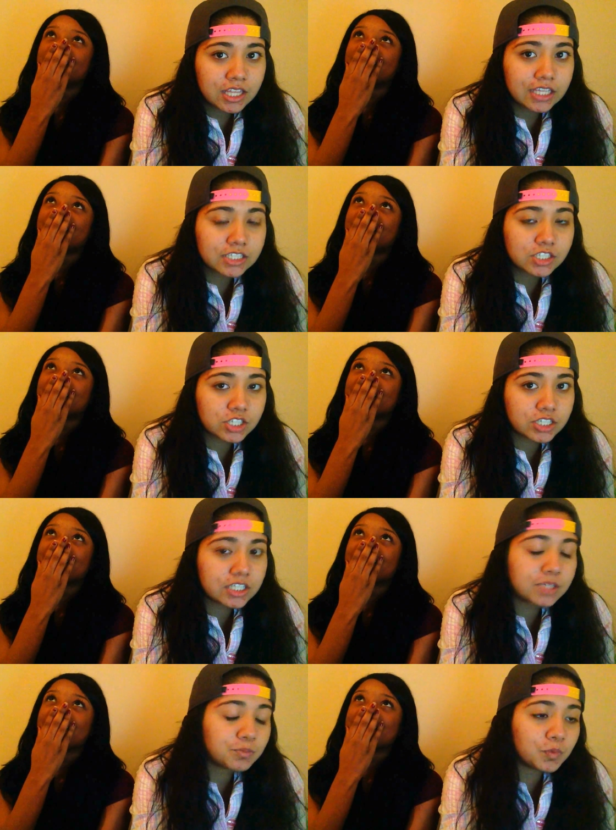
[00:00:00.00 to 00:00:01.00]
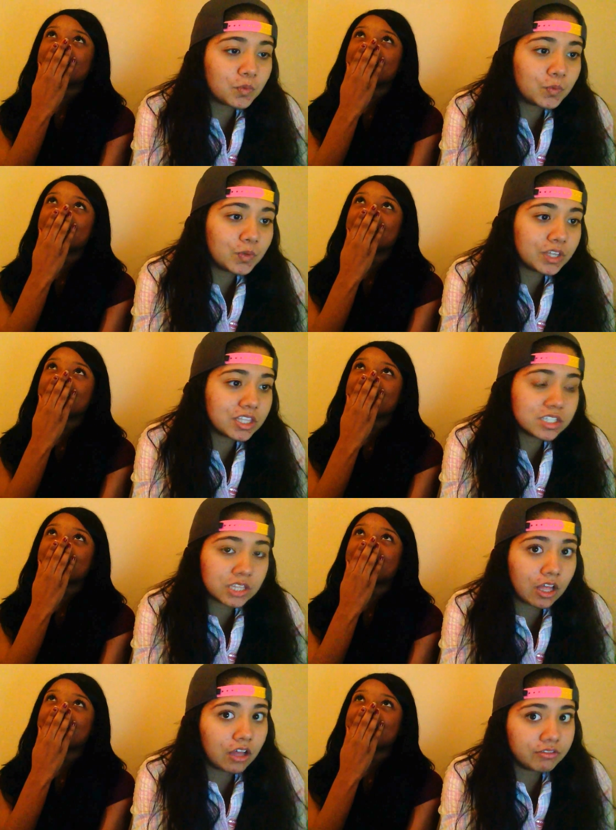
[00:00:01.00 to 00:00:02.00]
Speaker 1: he inserted him with
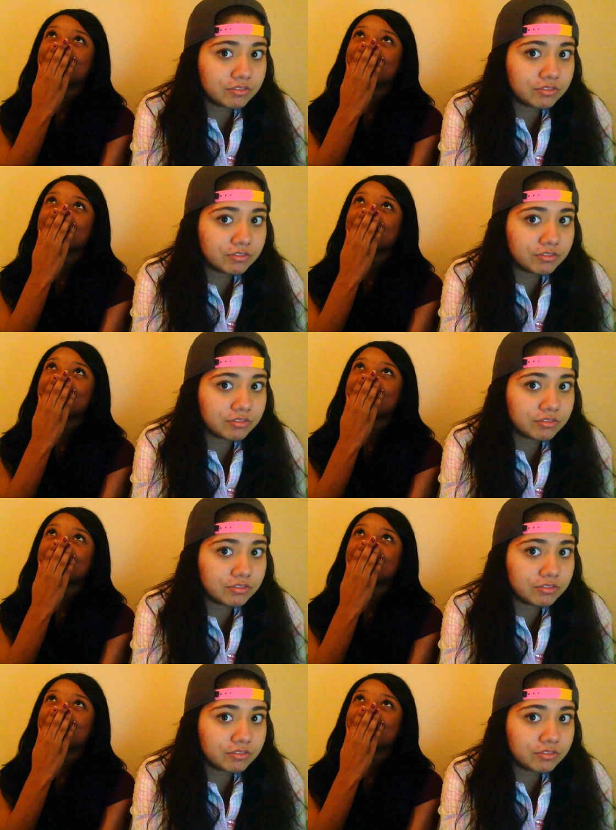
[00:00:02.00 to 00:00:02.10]
his love.